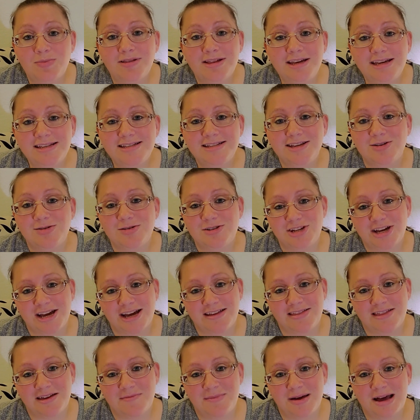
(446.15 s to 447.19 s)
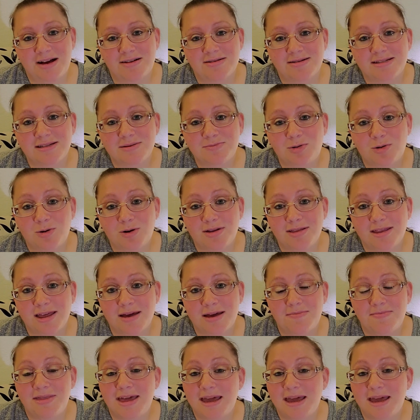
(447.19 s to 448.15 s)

Please go check them out, support them.